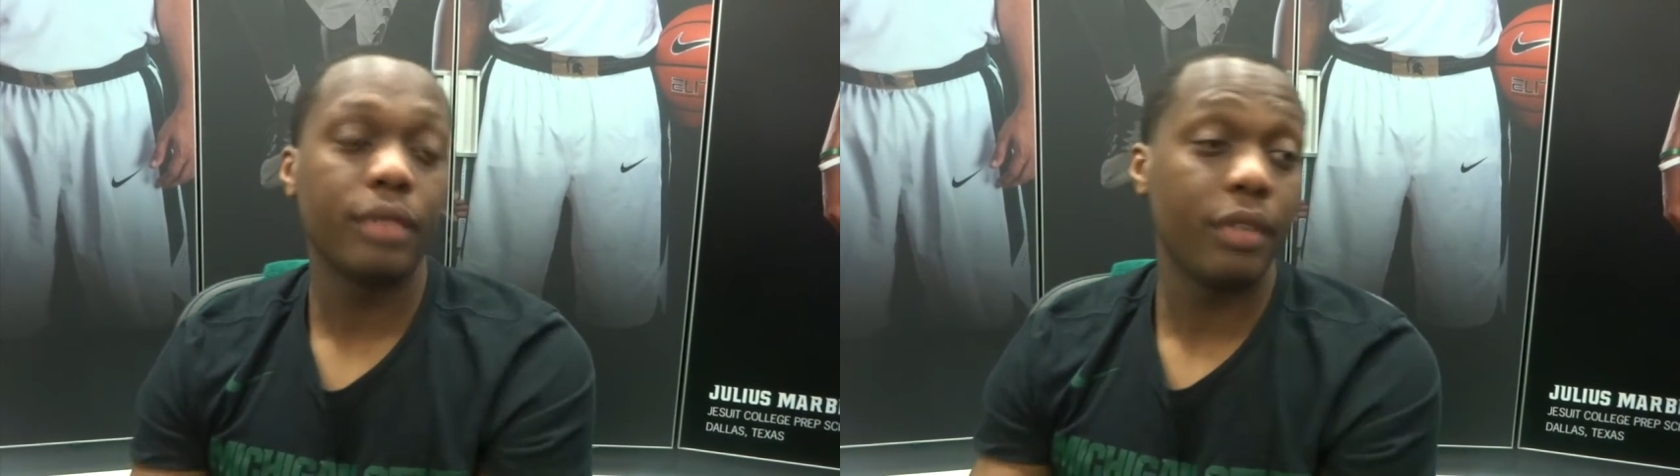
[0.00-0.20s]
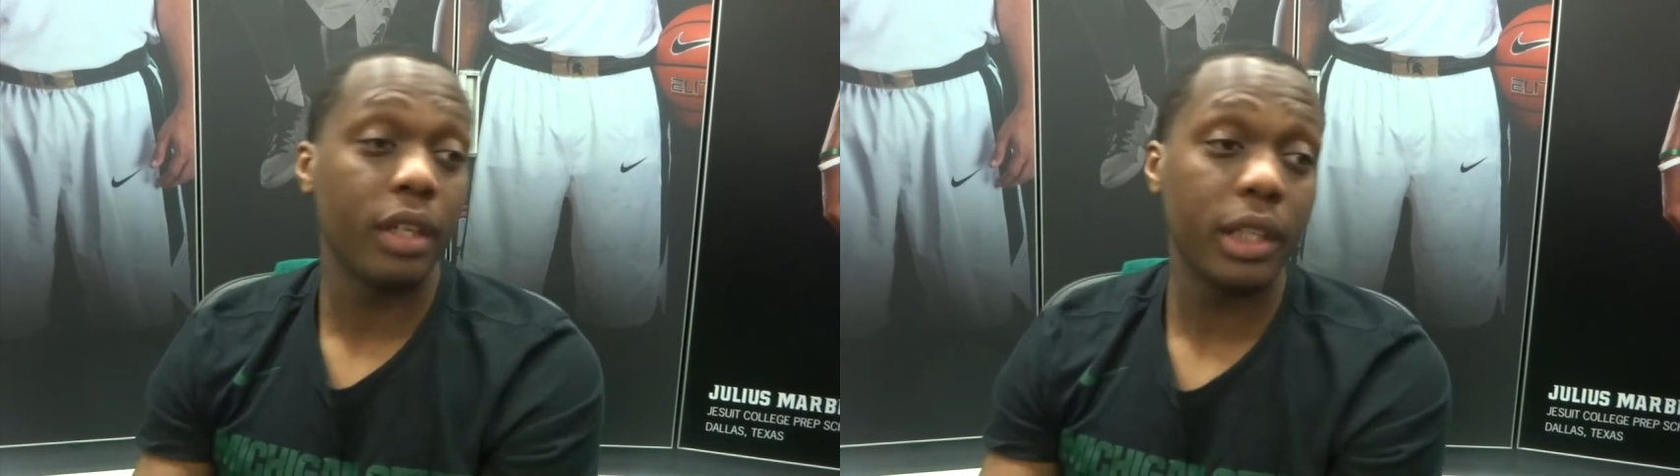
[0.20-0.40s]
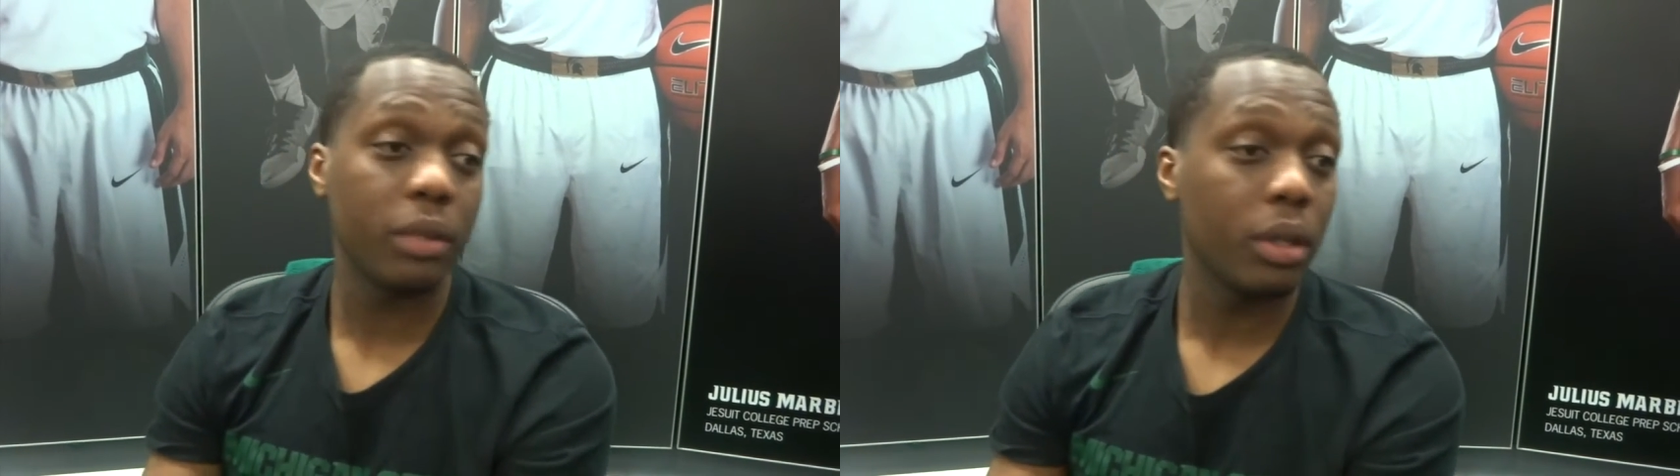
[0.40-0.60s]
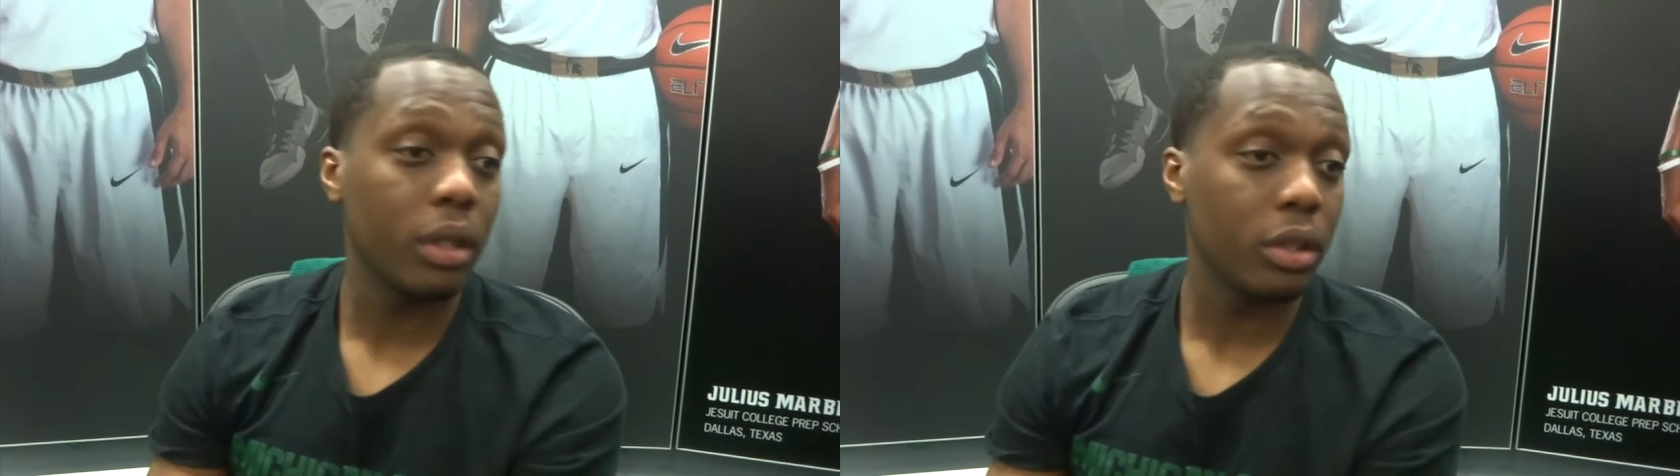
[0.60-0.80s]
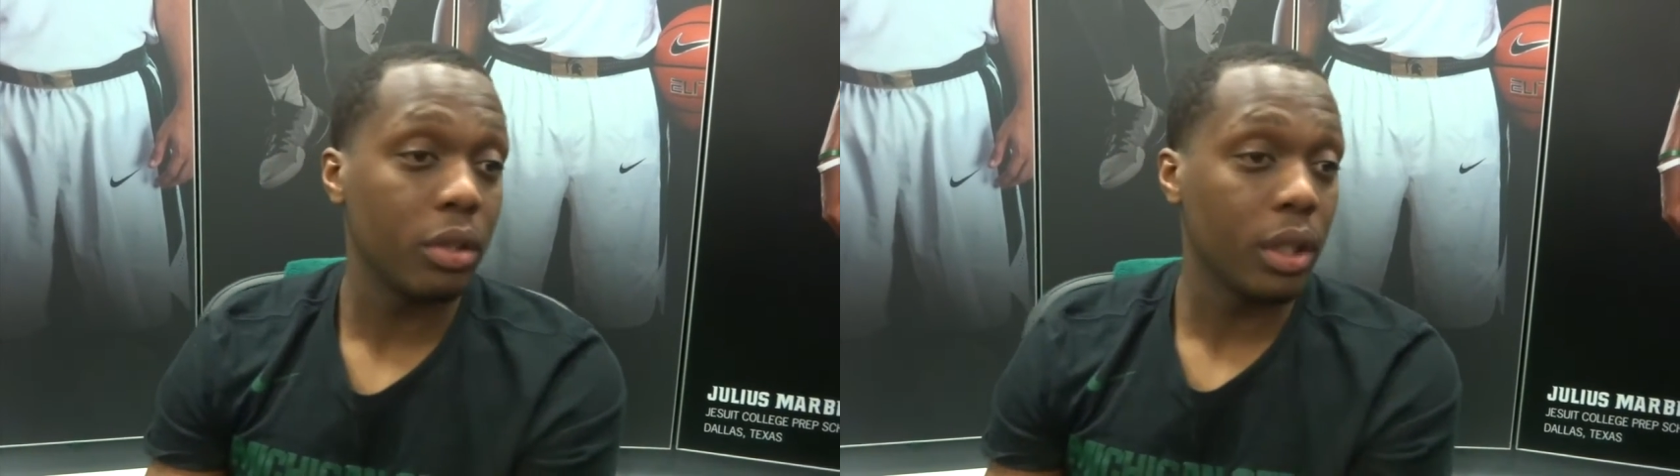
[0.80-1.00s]
if I didn't
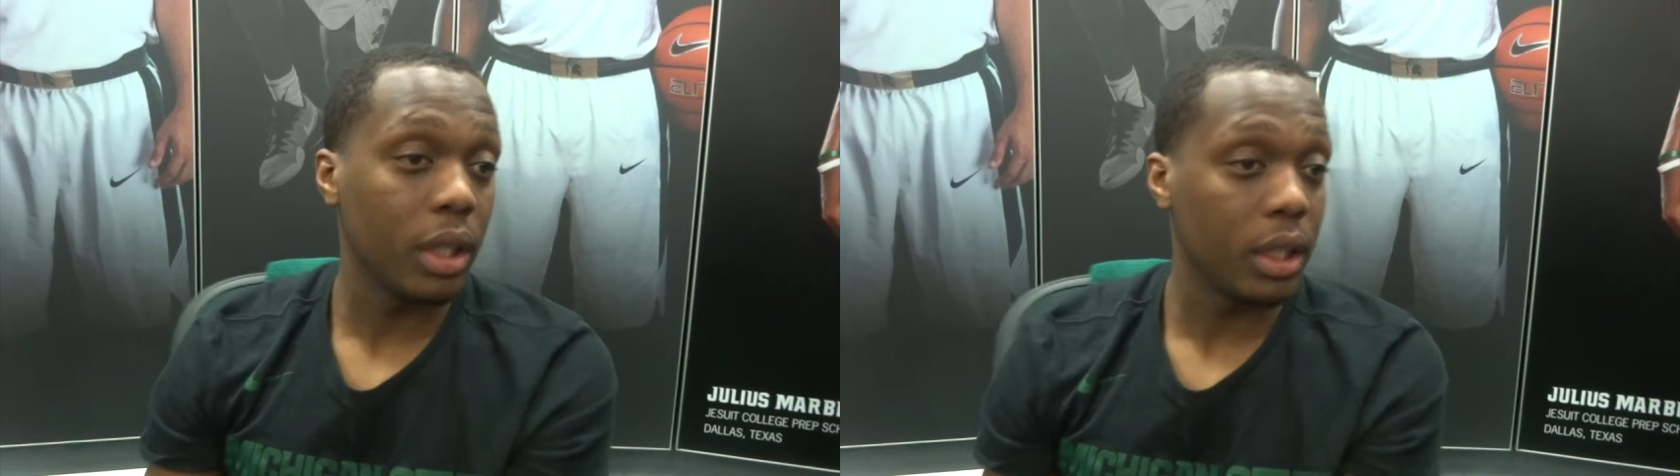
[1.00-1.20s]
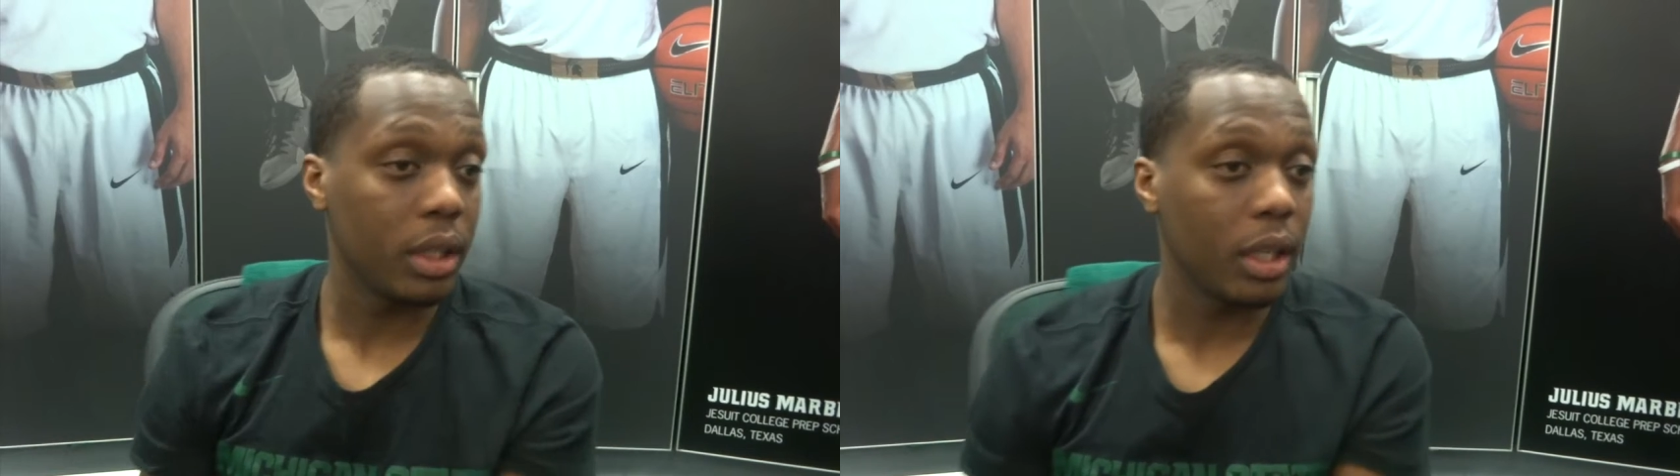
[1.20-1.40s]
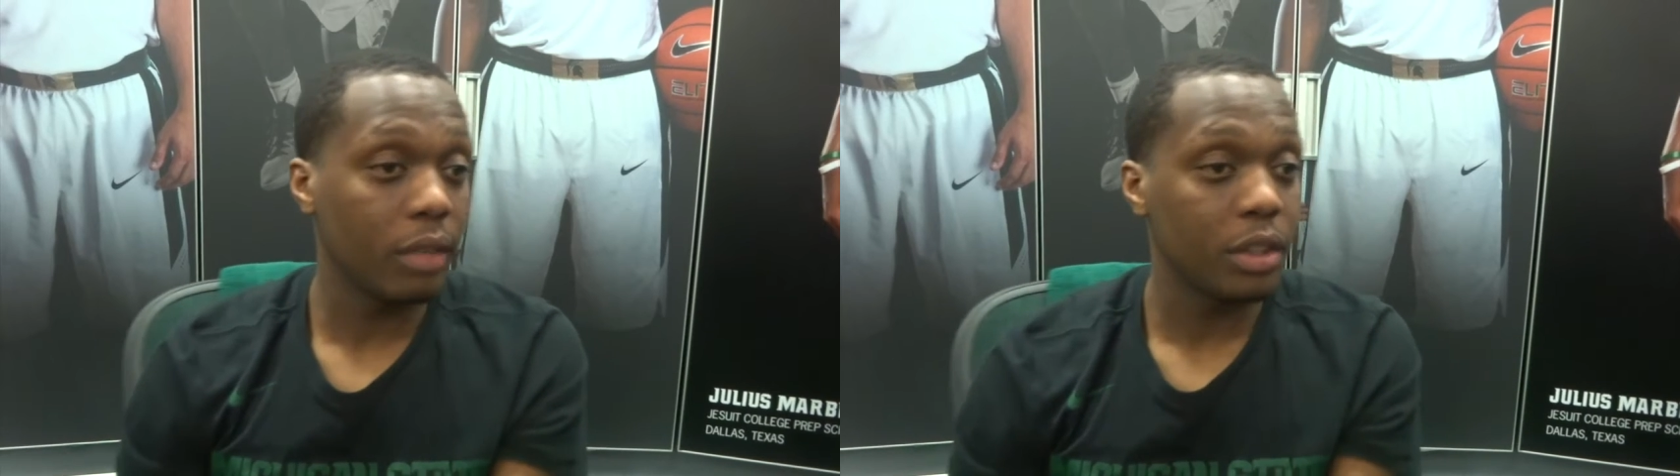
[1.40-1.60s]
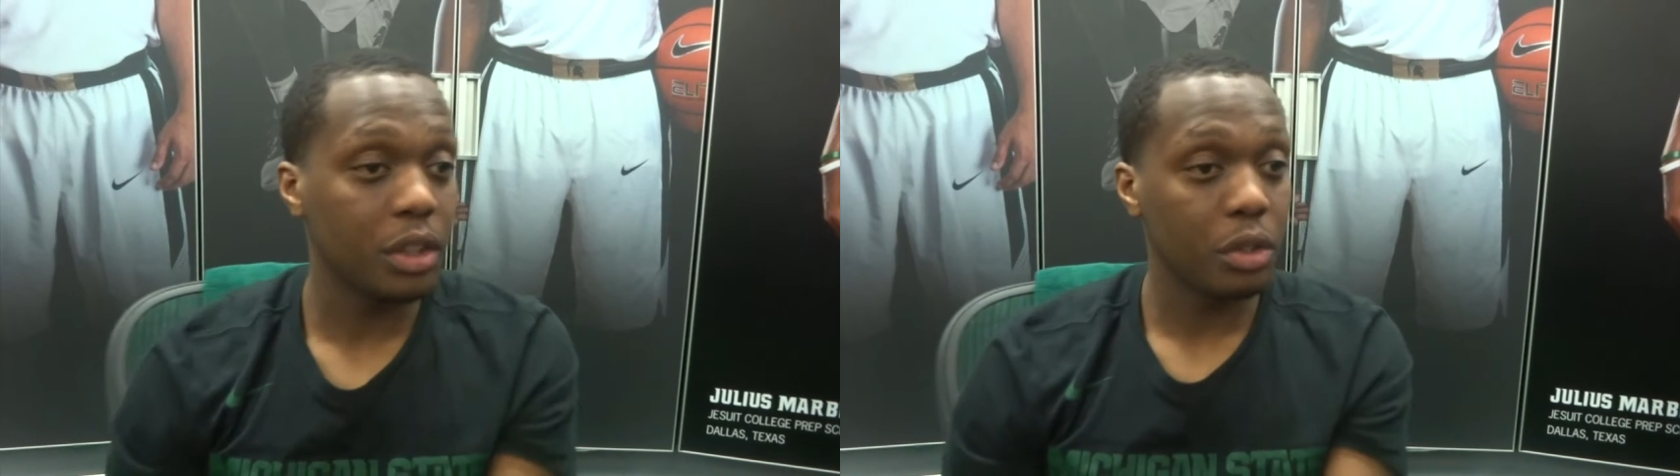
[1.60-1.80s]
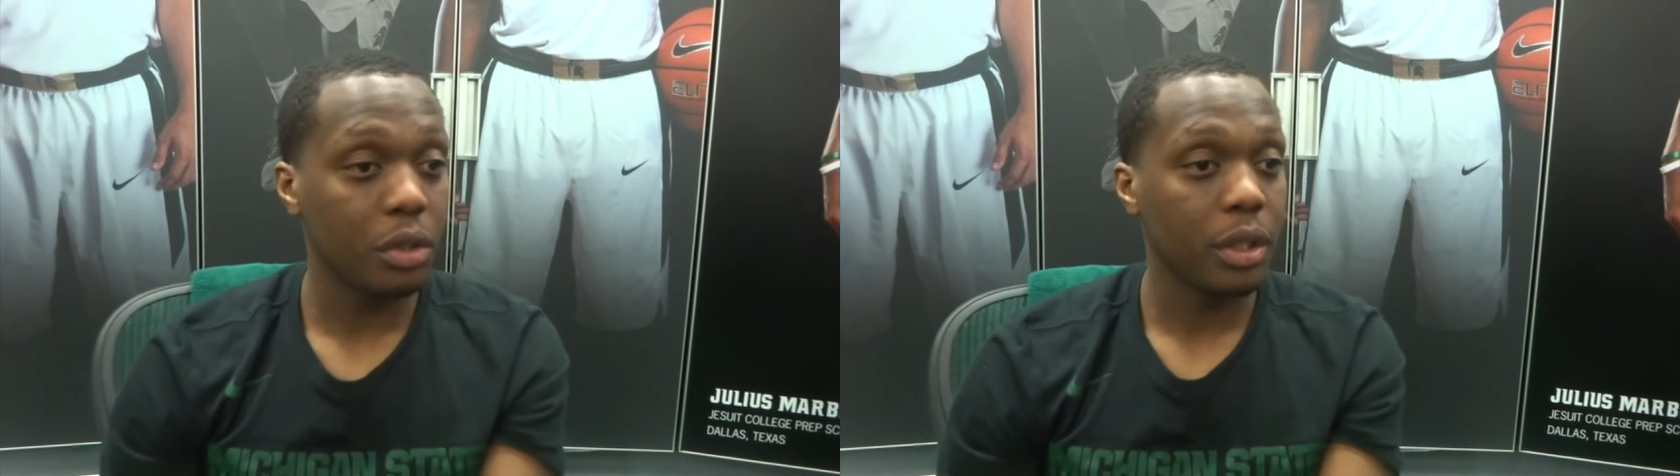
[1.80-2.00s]
want to do it, I didn't have to
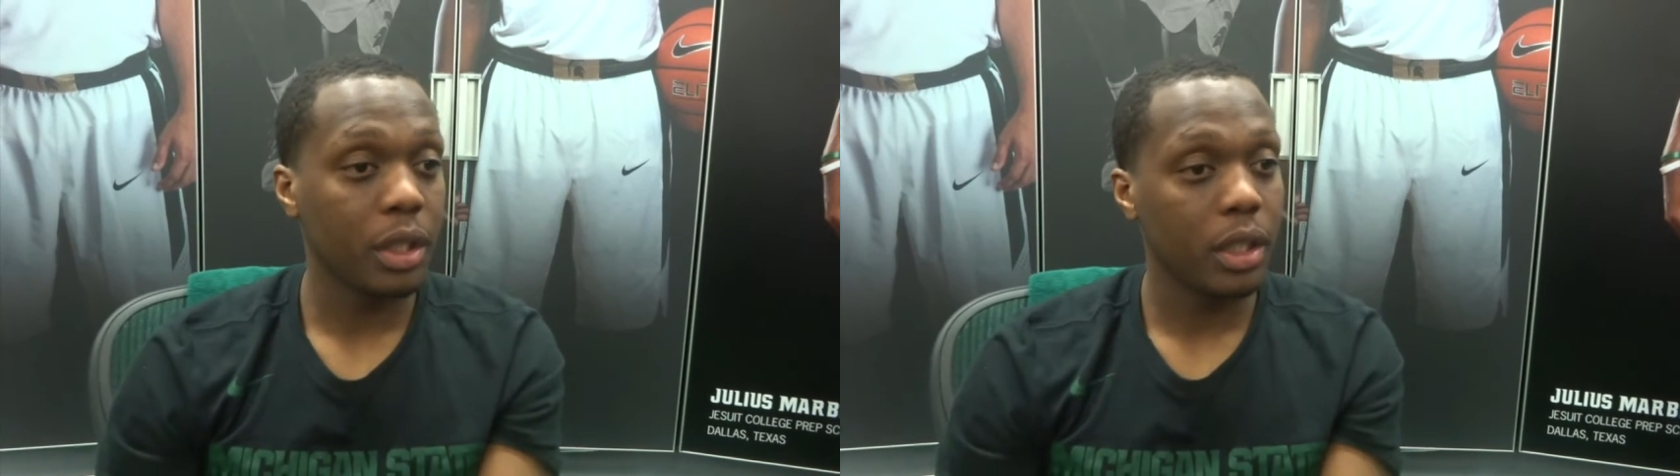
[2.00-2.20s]
do it.